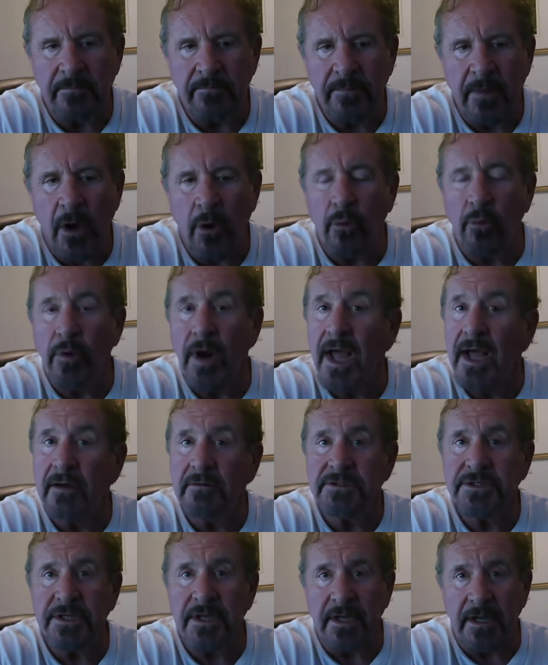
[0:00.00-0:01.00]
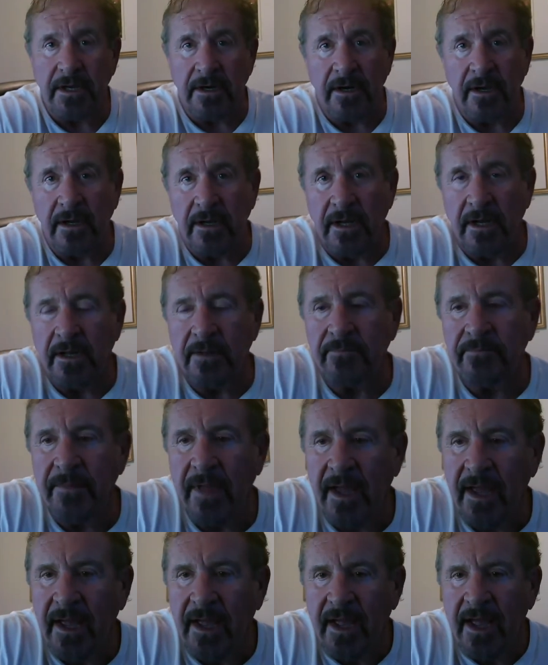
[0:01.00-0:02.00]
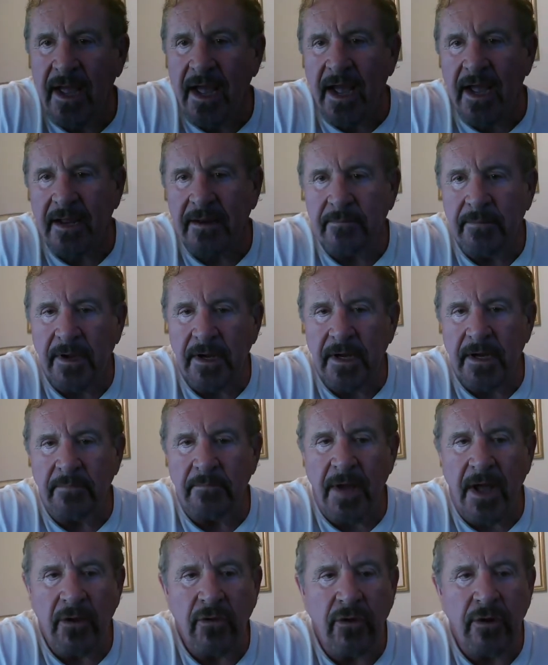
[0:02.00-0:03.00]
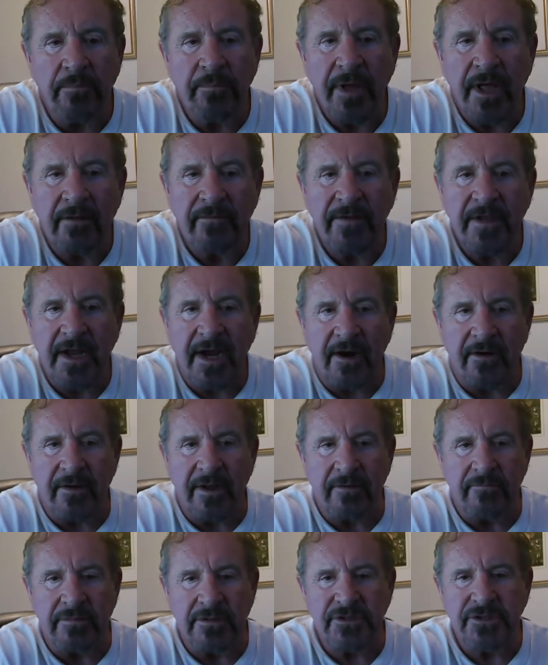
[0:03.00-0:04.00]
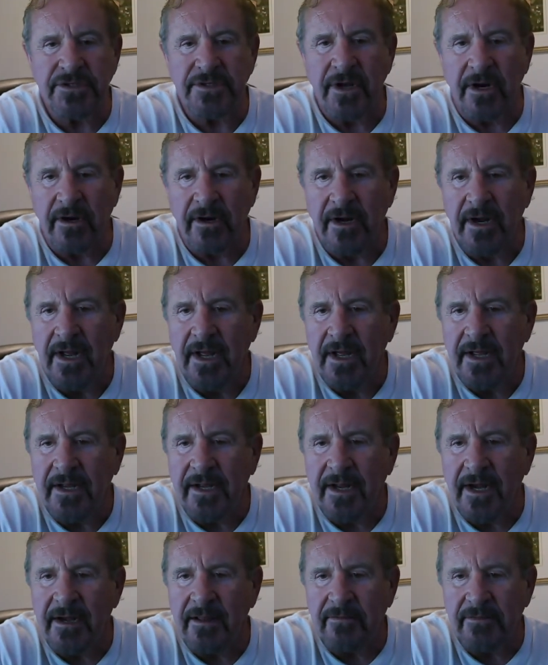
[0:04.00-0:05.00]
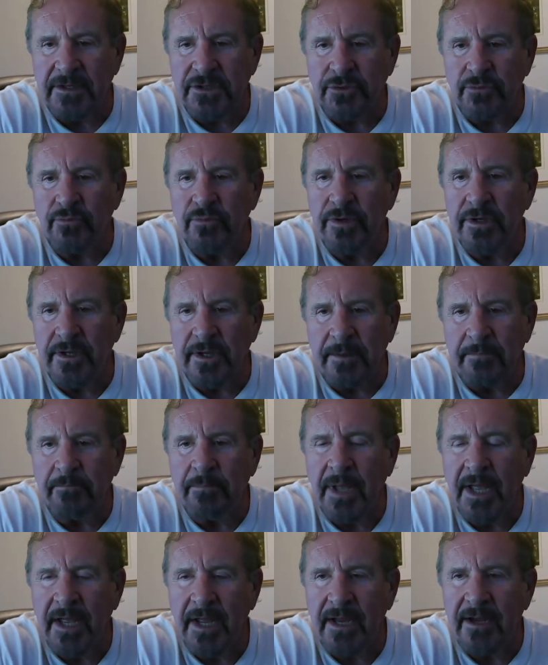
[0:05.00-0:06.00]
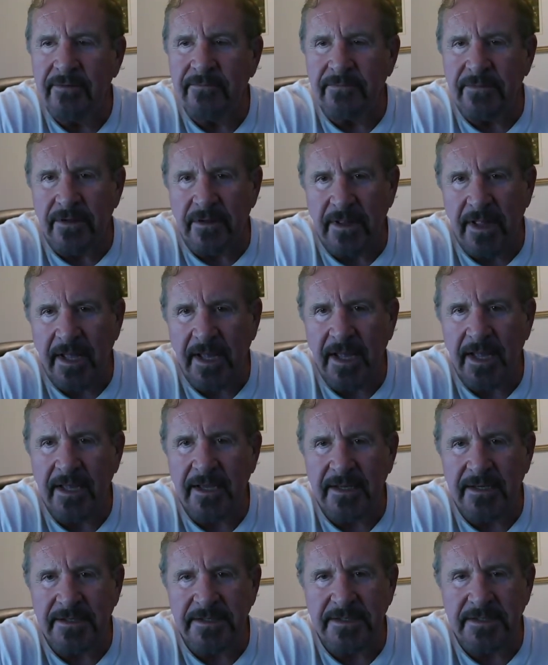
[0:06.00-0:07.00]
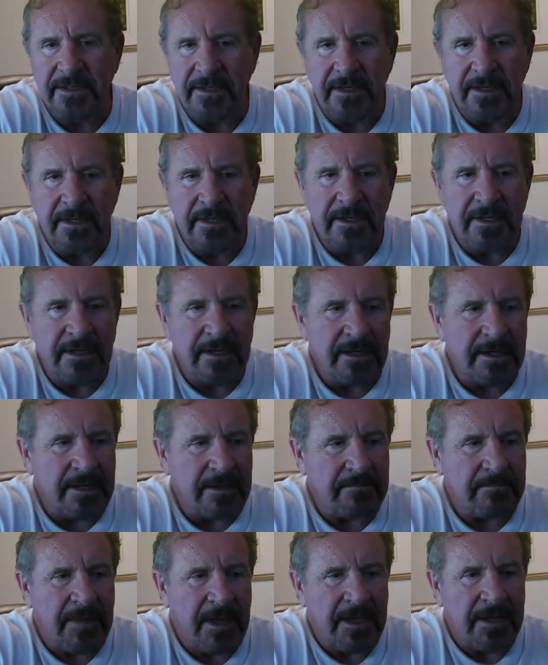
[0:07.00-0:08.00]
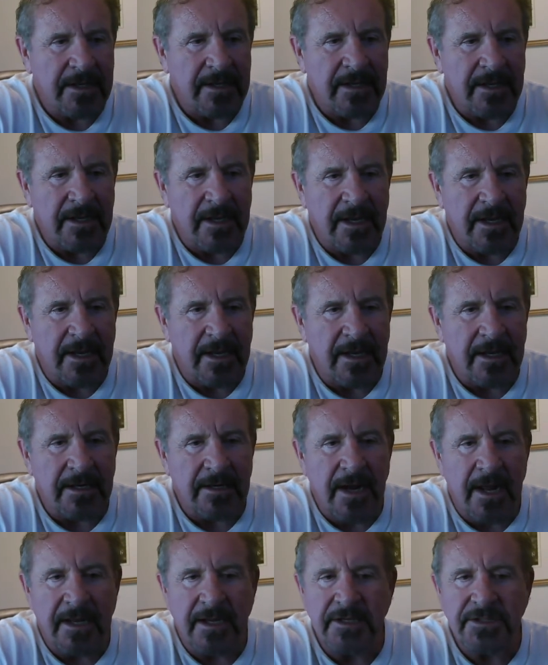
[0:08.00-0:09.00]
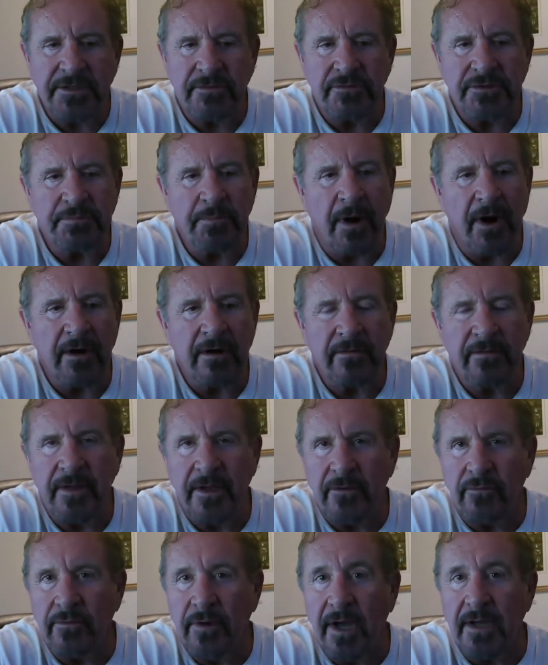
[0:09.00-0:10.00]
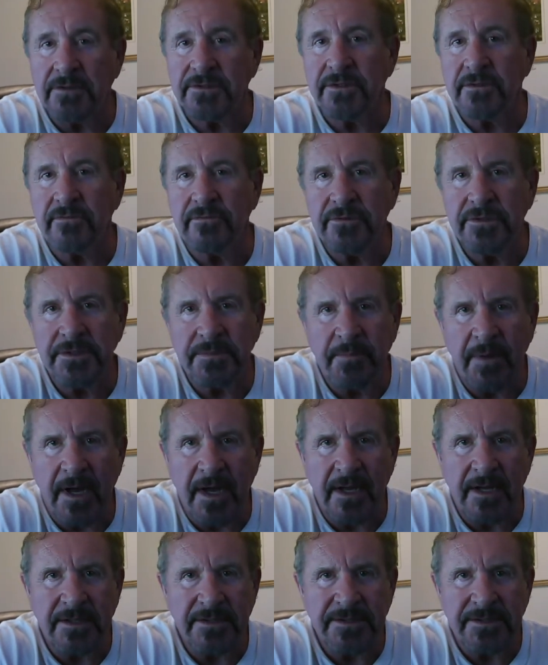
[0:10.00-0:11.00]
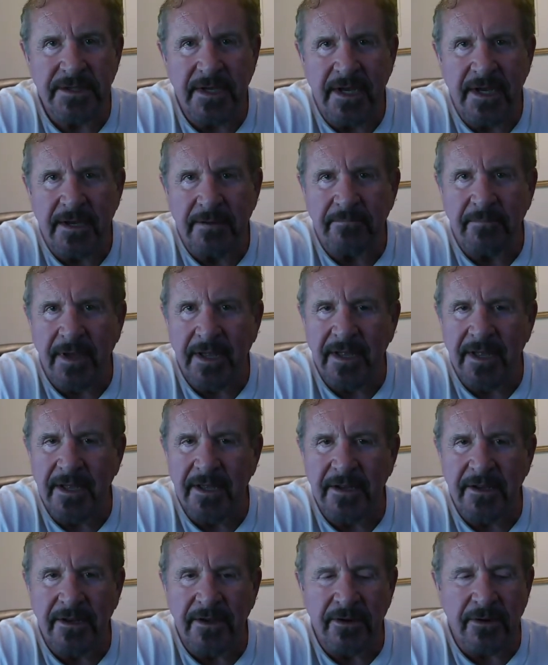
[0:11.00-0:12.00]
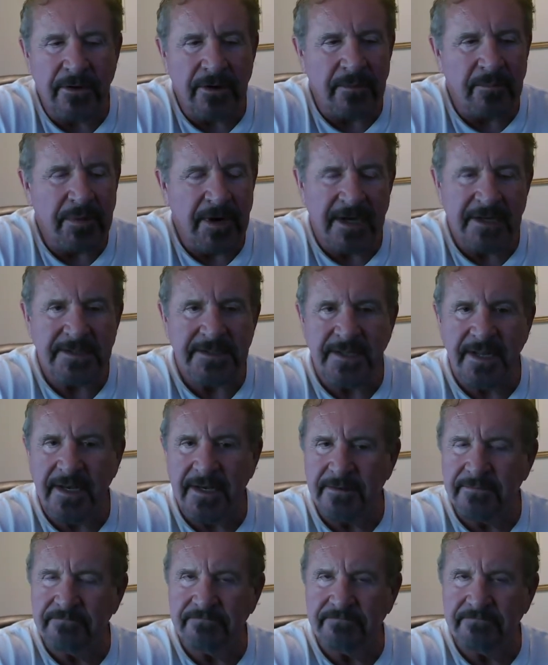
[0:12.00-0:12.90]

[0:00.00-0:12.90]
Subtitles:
arousing at all, my whole pelvic area would start getting this really painful aches. And I guess it was part of the arousal response, making your prostate